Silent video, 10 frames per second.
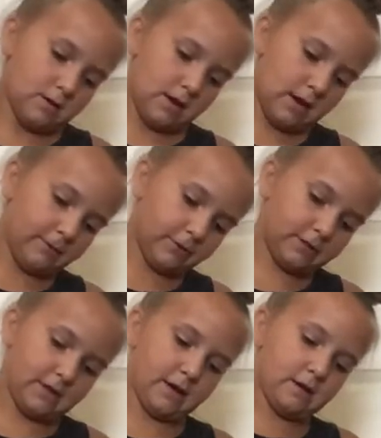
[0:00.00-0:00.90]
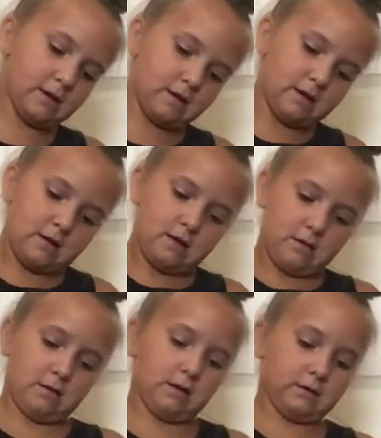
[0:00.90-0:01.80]
And I'm just saying,
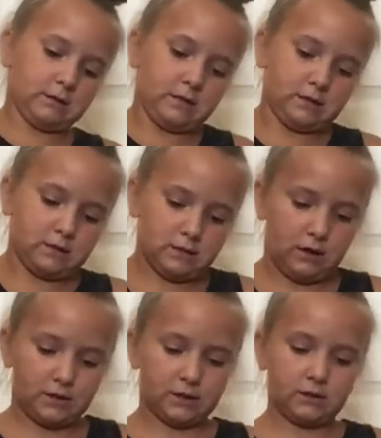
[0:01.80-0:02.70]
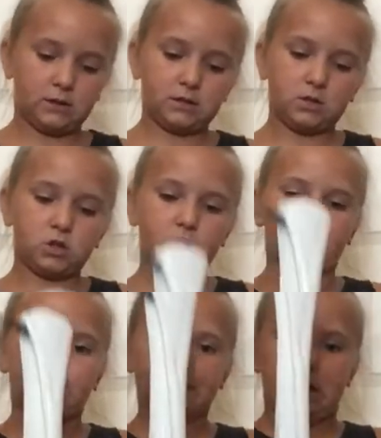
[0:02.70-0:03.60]
like contact lens solution
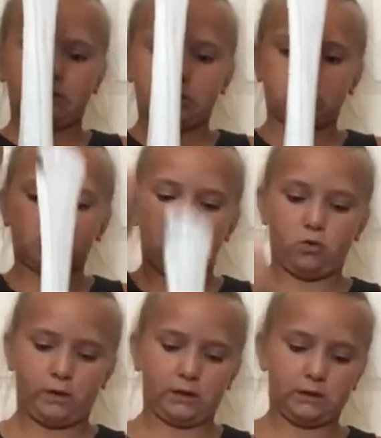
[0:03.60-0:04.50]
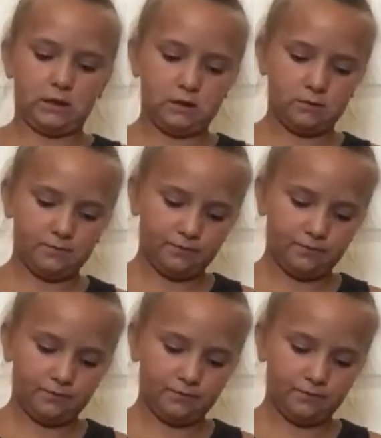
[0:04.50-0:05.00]
runs out so quickly.